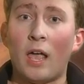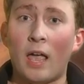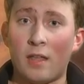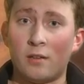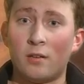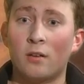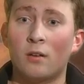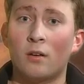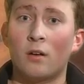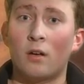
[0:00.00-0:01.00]
And
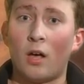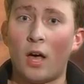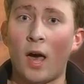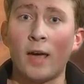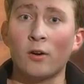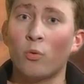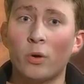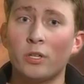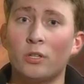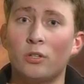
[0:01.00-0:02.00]
I don't
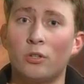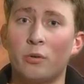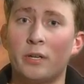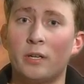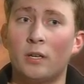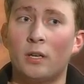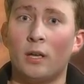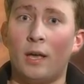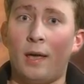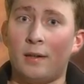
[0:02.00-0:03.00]
want you to do it.
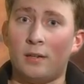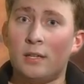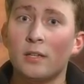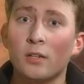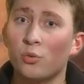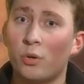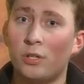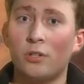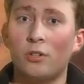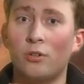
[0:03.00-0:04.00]
And he doesn't want
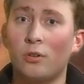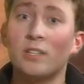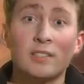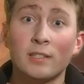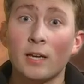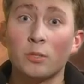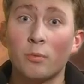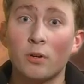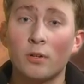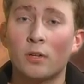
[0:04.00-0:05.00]
you to do it. He's an
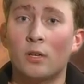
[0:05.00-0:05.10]
expert.